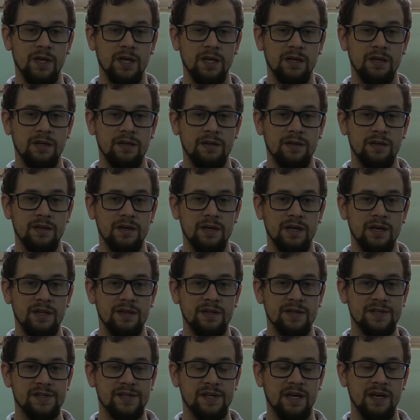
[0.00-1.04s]
in
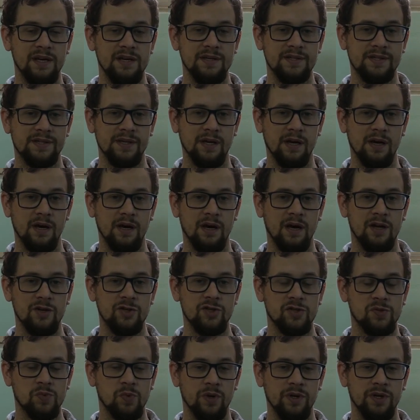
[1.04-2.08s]
this case, I
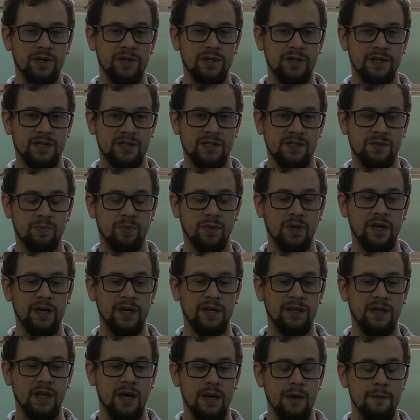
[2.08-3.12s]
just wanted to
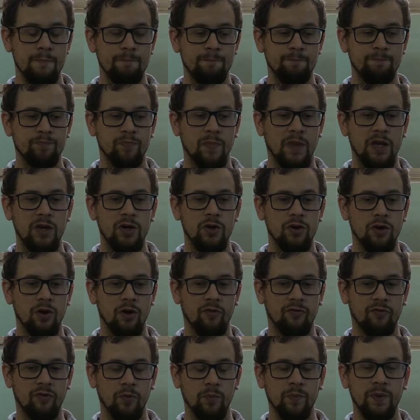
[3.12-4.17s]
explain that
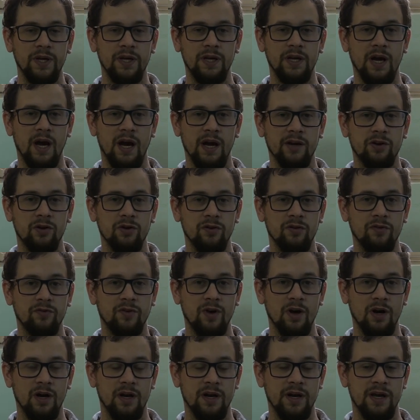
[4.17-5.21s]
for me, I could have
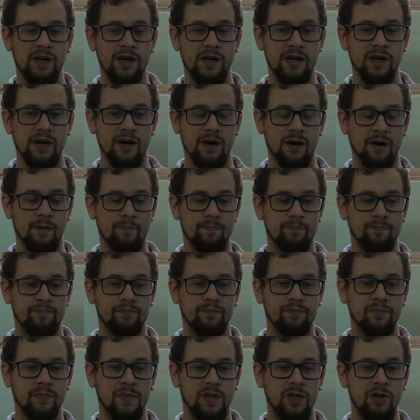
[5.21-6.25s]
got a
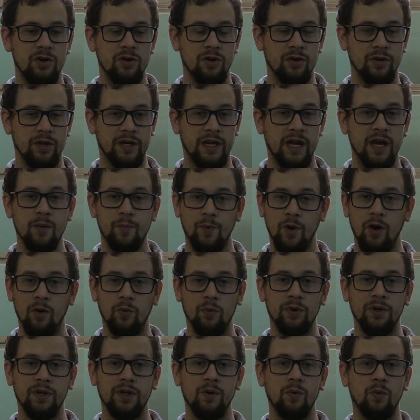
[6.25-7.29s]
the camera I
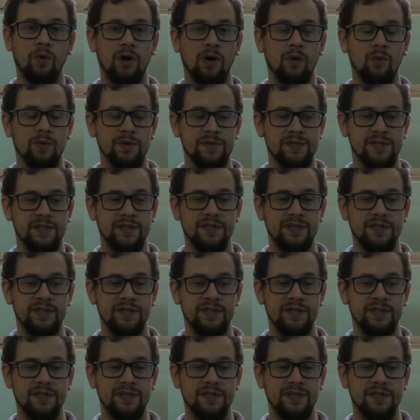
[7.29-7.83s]
really want was a